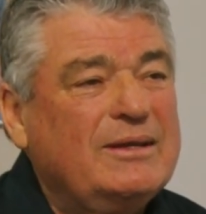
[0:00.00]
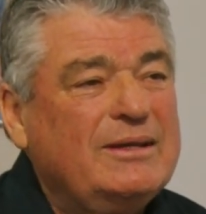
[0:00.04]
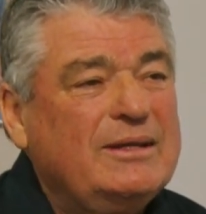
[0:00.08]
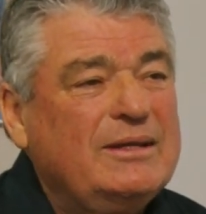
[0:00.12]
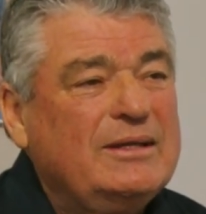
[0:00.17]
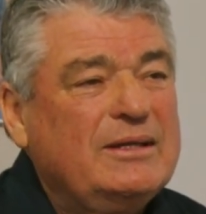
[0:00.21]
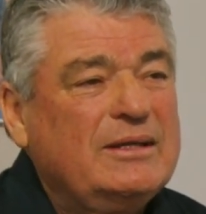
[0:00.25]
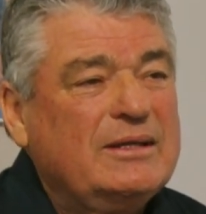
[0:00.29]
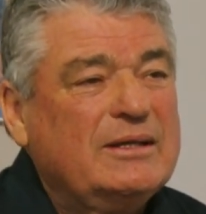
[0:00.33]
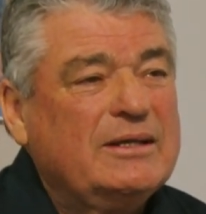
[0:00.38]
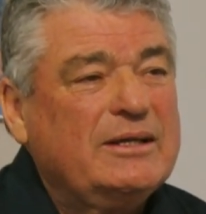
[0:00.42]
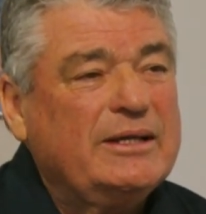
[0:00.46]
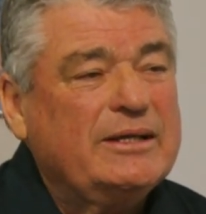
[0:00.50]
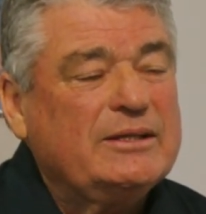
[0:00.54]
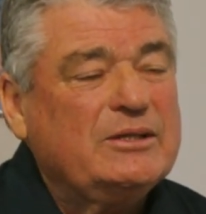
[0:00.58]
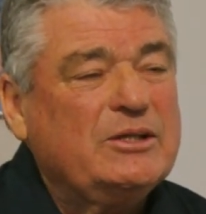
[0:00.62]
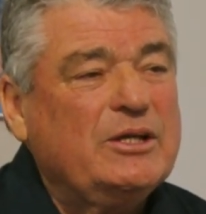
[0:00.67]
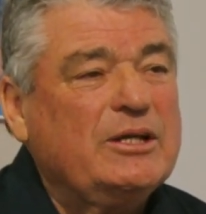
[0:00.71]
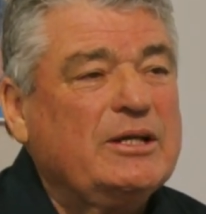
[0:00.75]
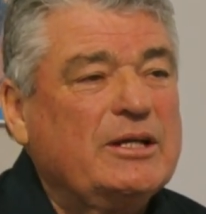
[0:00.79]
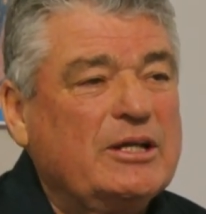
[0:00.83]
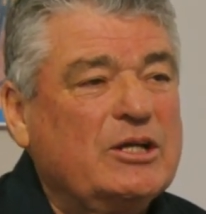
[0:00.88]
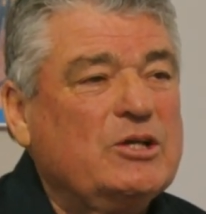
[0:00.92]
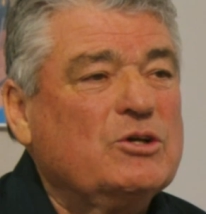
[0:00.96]
Yeah.
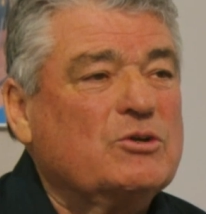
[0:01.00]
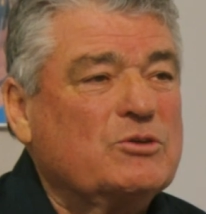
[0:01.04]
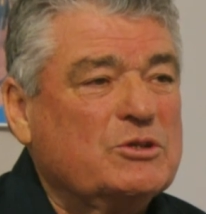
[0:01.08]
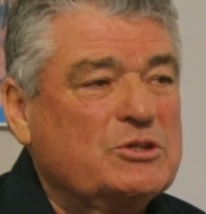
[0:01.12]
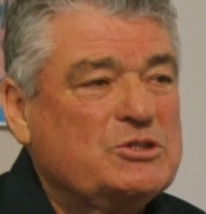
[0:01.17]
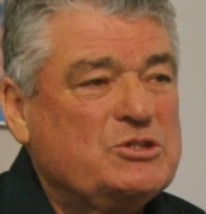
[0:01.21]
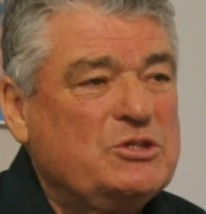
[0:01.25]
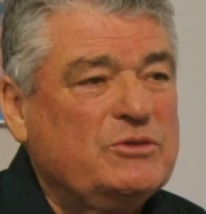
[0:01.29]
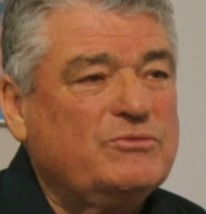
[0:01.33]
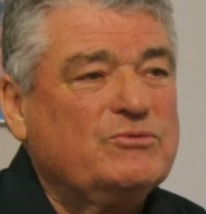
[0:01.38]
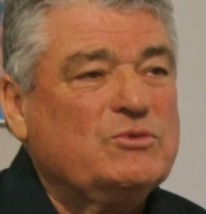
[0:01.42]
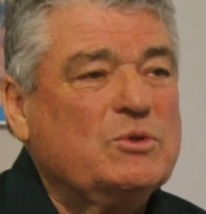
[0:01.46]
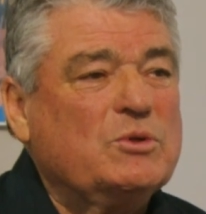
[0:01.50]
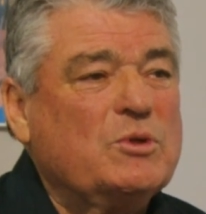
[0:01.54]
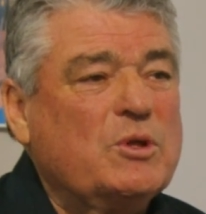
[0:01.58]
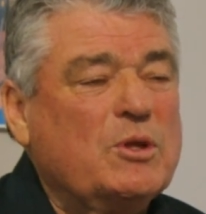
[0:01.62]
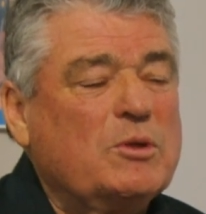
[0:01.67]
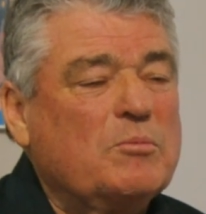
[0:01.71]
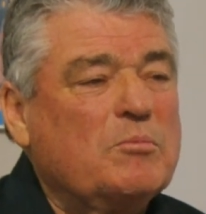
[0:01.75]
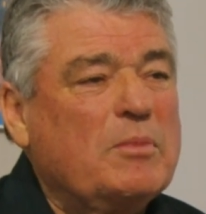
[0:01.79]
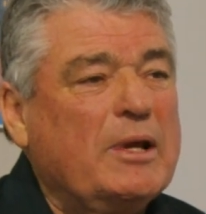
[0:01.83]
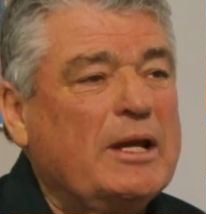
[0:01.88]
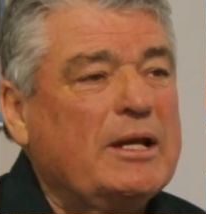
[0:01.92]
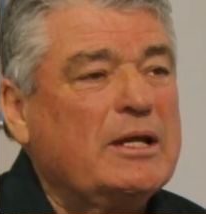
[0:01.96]
And then he got a shift to
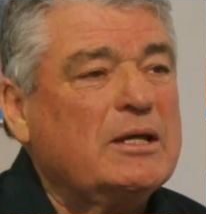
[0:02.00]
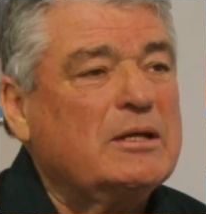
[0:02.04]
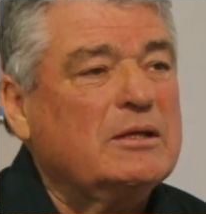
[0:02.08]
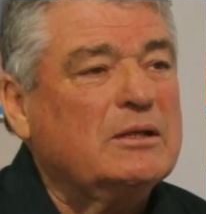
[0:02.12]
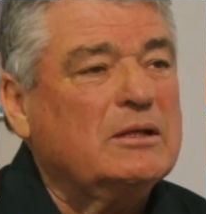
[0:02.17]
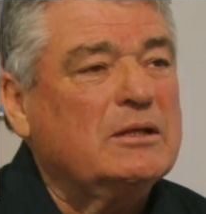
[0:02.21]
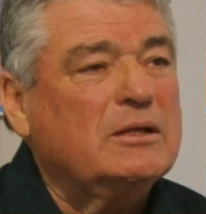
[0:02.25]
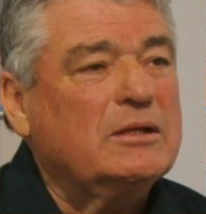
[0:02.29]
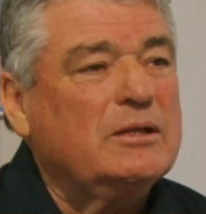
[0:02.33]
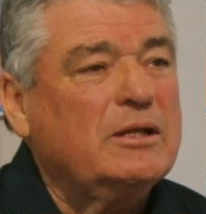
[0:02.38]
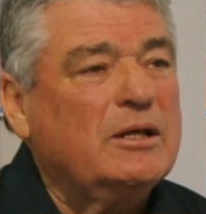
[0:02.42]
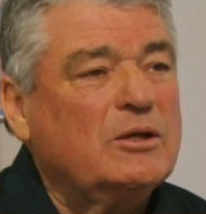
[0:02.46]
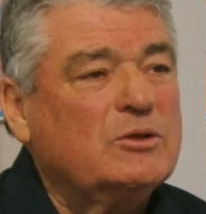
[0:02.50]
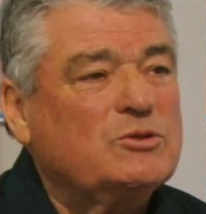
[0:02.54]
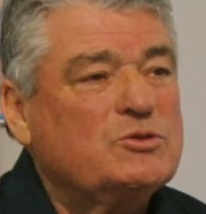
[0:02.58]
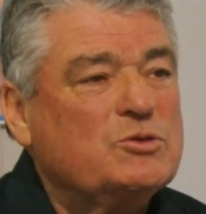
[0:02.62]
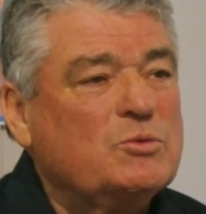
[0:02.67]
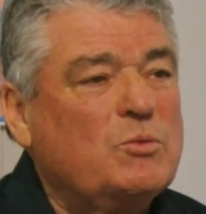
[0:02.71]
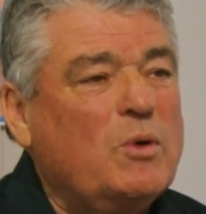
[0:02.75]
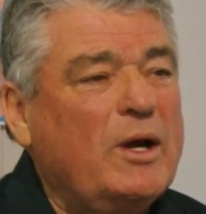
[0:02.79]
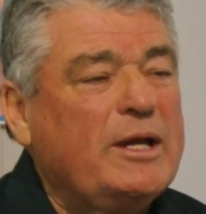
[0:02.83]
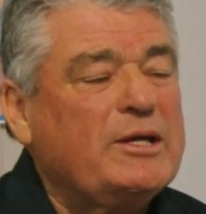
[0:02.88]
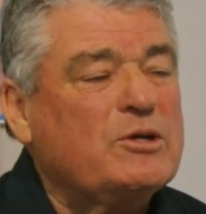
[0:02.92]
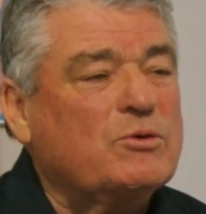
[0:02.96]
the bank in uh,
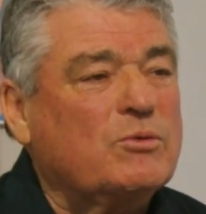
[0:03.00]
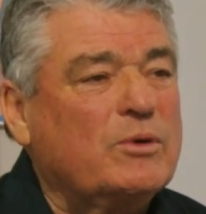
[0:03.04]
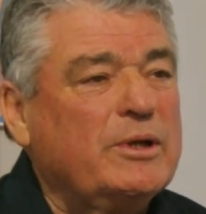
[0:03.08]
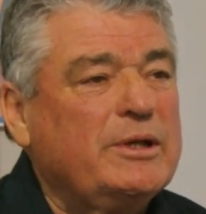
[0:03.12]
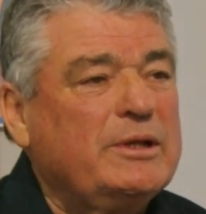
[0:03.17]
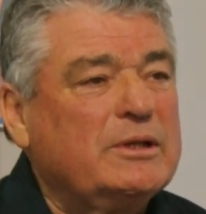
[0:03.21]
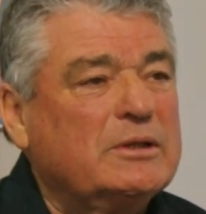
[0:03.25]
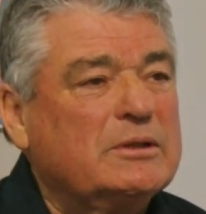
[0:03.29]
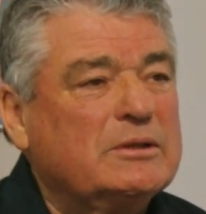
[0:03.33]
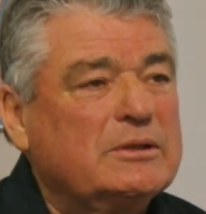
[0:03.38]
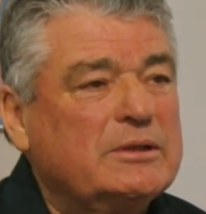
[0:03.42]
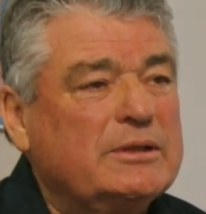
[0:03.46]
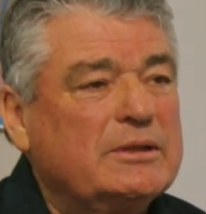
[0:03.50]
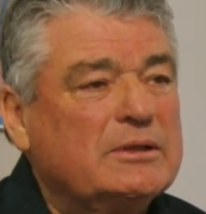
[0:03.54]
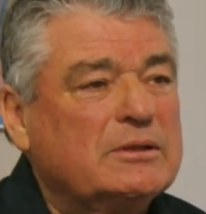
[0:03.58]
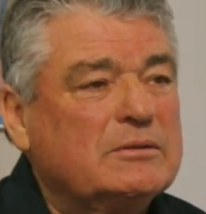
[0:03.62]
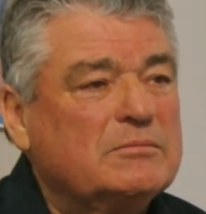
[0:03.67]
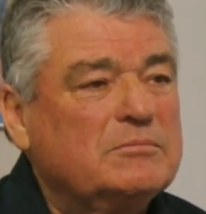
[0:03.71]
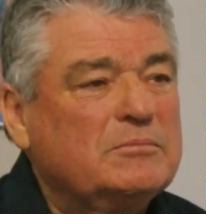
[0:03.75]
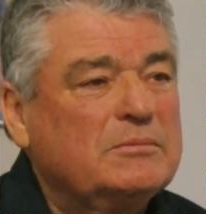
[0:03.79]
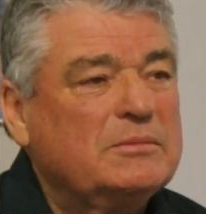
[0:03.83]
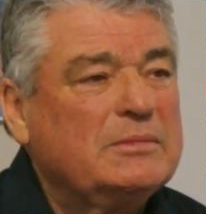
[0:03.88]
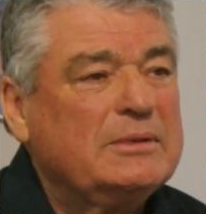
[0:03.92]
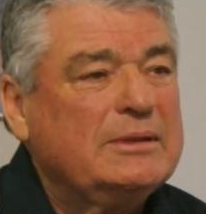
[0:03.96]
to Waikerie and
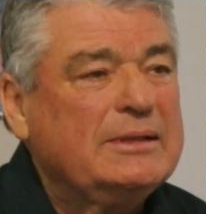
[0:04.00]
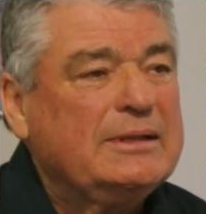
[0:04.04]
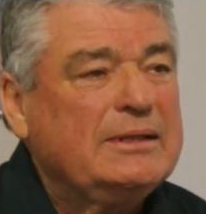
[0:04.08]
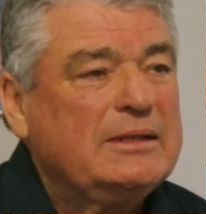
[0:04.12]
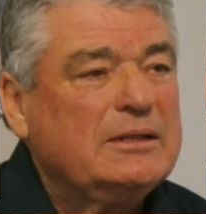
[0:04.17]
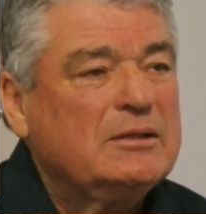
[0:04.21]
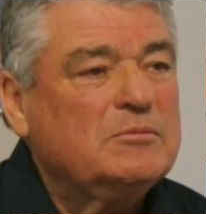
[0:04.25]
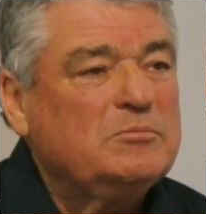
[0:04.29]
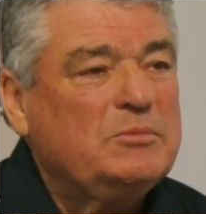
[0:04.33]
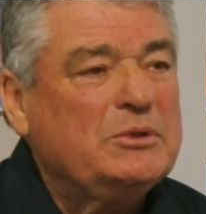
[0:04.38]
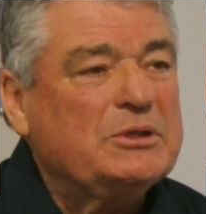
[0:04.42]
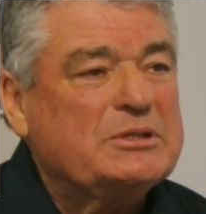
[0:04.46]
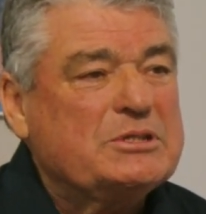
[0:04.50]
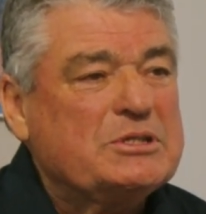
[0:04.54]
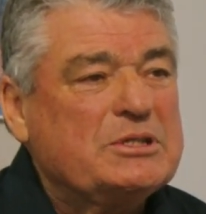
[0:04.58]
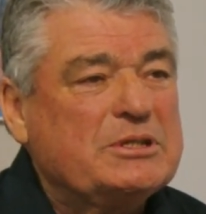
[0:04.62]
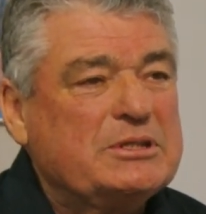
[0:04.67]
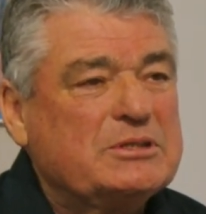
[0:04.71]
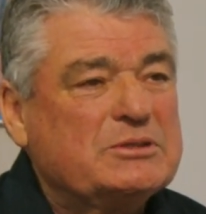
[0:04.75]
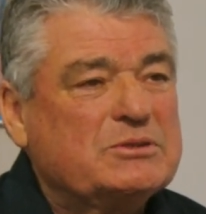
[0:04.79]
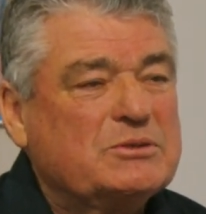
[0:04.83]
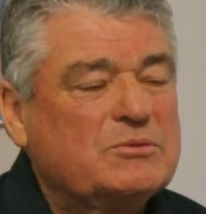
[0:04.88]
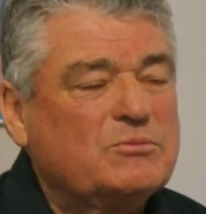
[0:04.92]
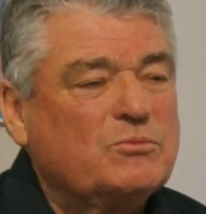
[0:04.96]
uh, yeah. But
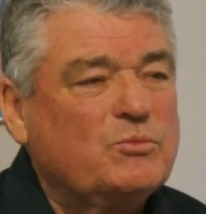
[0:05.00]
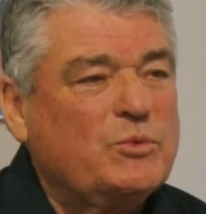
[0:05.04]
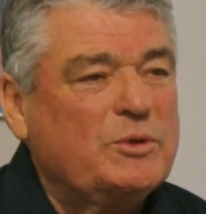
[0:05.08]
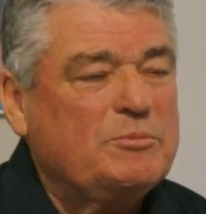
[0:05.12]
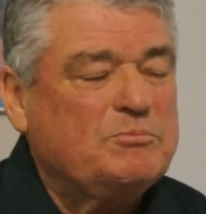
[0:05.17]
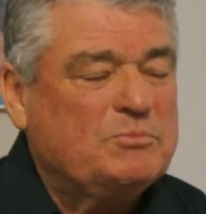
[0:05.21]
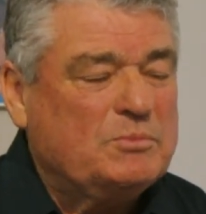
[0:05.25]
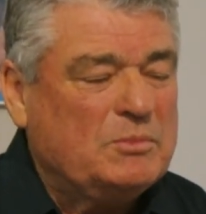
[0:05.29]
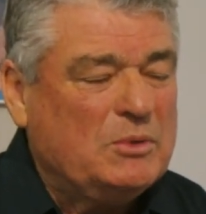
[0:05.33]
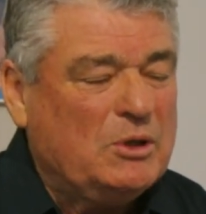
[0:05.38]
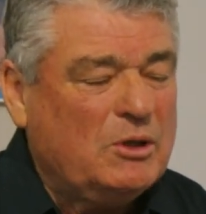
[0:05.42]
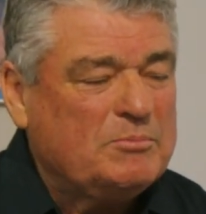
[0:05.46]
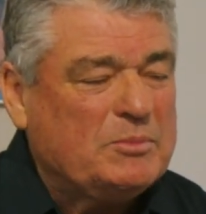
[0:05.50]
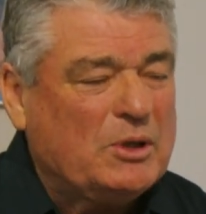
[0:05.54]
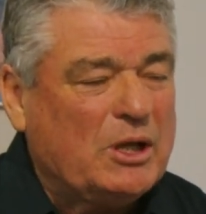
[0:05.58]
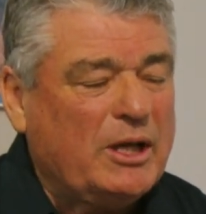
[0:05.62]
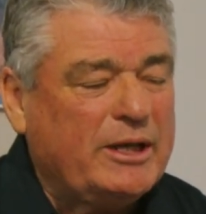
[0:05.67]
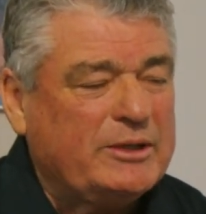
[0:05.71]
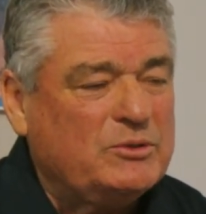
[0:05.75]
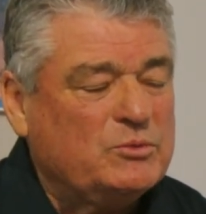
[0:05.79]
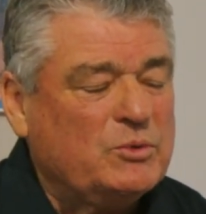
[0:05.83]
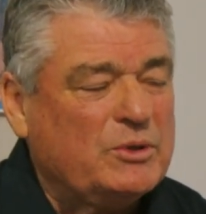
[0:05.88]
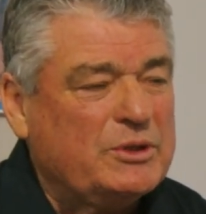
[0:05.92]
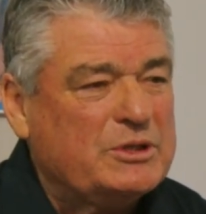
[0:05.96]
he's we I
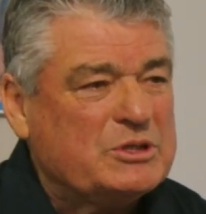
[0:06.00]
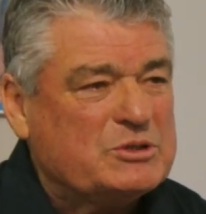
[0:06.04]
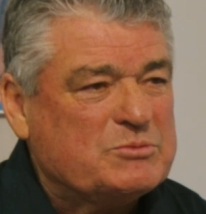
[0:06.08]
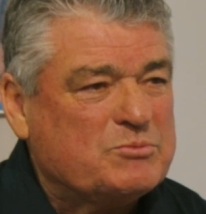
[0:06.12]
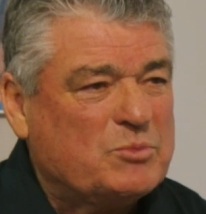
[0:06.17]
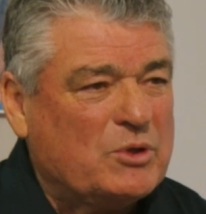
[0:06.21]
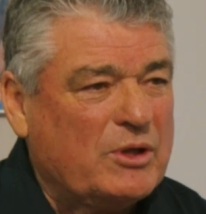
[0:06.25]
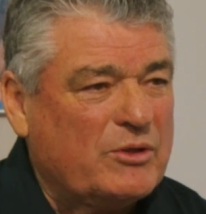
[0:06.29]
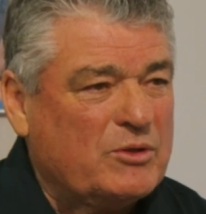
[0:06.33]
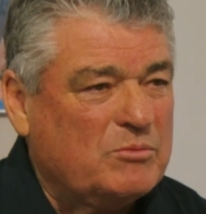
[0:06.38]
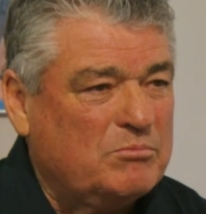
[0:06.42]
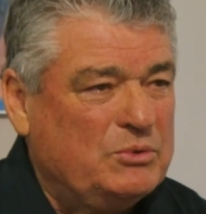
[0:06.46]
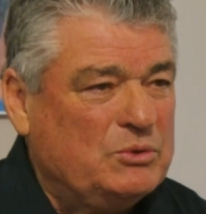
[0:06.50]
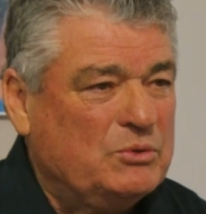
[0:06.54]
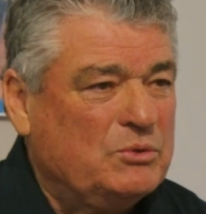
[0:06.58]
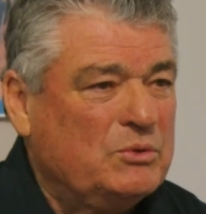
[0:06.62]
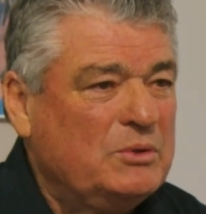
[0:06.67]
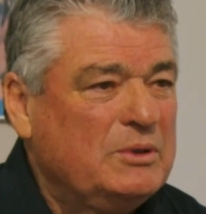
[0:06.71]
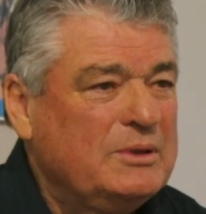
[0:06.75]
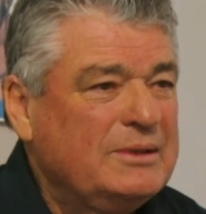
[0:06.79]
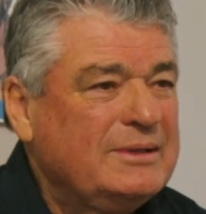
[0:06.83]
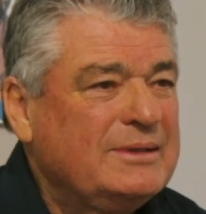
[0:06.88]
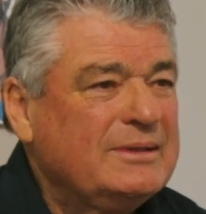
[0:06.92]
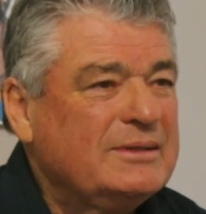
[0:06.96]
played with his brother
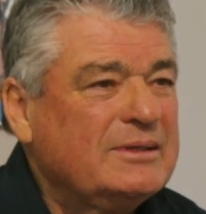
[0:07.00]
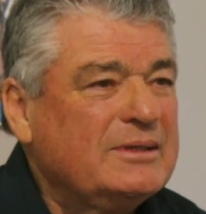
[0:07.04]
Bill.